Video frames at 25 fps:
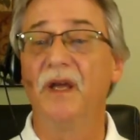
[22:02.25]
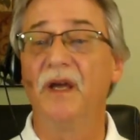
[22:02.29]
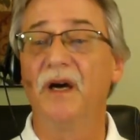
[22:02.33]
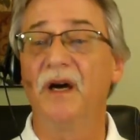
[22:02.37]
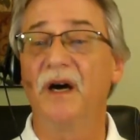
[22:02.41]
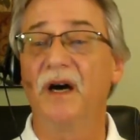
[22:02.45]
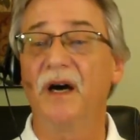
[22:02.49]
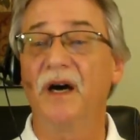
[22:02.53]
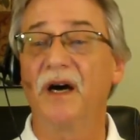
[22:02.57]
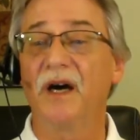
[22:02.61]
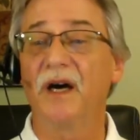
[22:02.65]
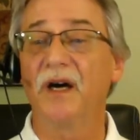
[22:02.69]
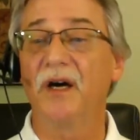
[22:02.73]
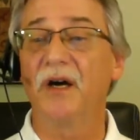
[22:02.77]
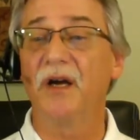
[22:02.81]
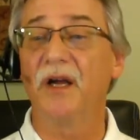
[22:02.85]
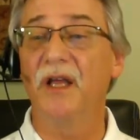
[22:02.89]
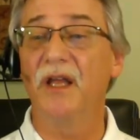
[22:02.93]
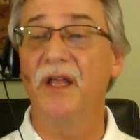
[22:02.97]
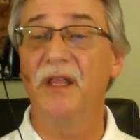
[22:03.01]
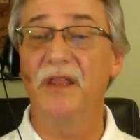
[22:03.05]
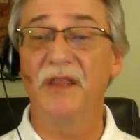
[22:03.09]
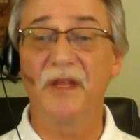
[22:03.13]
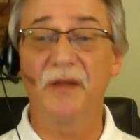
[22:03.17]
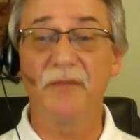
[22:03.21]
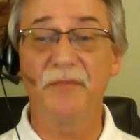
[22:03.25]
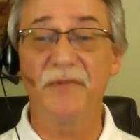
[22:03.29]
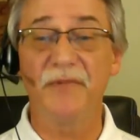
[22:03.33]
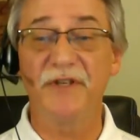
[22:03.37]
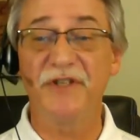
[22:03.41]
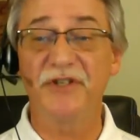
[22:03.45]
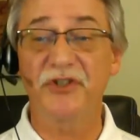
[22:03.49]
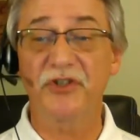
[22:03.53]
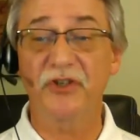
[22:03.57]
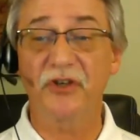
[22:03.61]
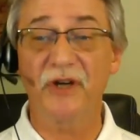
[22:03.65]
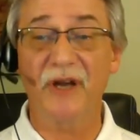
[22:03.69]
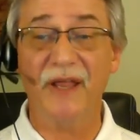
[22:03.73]
And then be
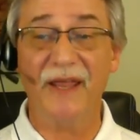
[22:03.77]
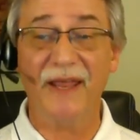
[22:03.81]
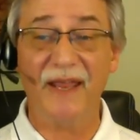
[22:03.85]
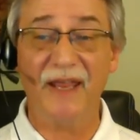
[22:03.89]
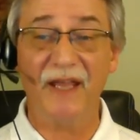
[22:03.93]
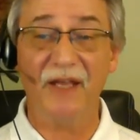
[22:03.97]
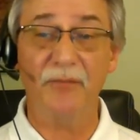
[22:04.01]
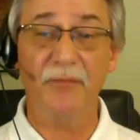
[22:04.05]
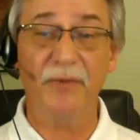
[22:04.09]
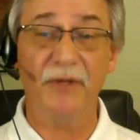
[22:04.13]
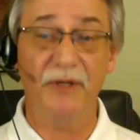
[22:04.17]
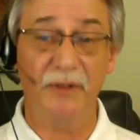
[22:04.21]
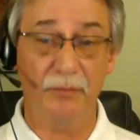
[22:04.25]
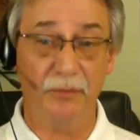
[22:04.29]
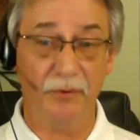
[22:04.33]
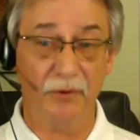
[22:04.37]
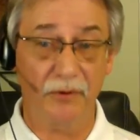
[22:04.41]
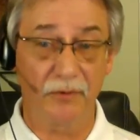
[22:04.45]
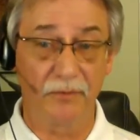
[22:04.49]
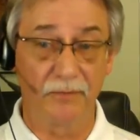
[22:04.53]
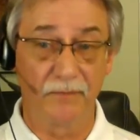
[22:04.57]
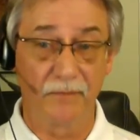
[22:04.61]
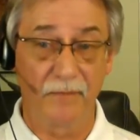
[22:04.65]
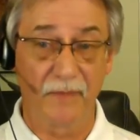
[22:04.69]
sure to add people.